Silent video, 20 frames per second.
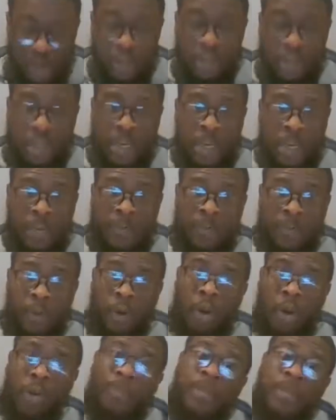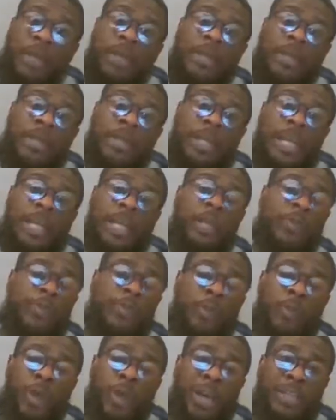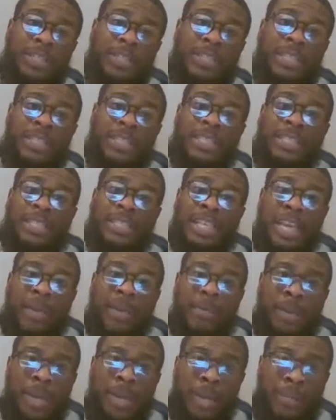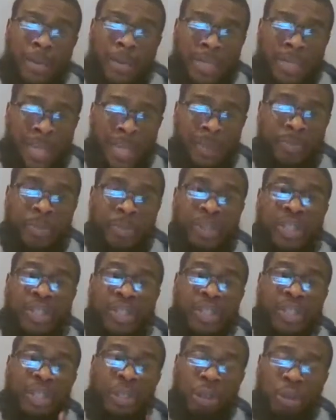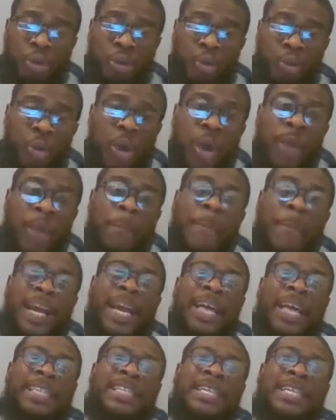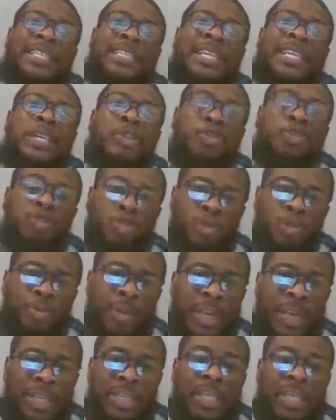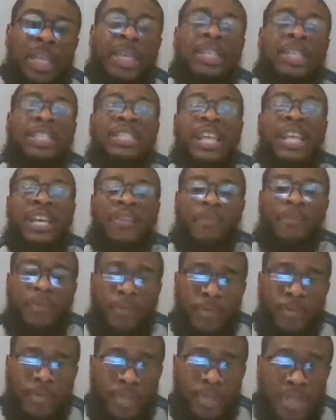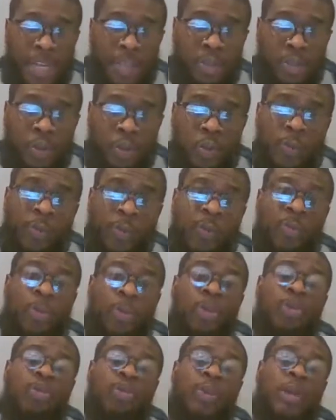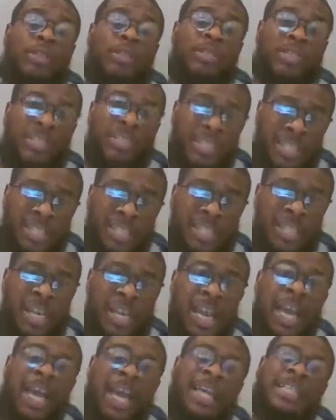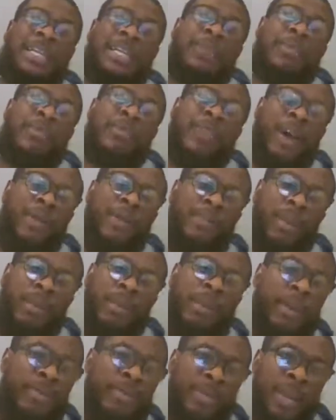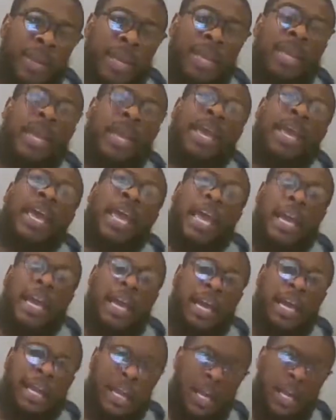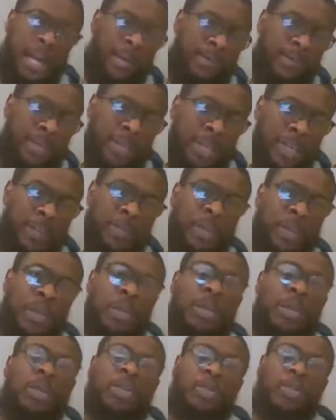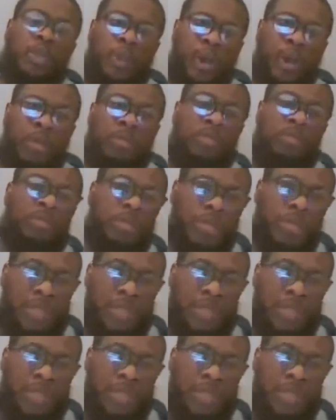to 94. Thank you for watching. This is the Game of Day by Zay presented to you by the Eyes Guys Zay YouTube page. Stay tuned for more throughout the season as I provide play-by-play and color commentary throughout the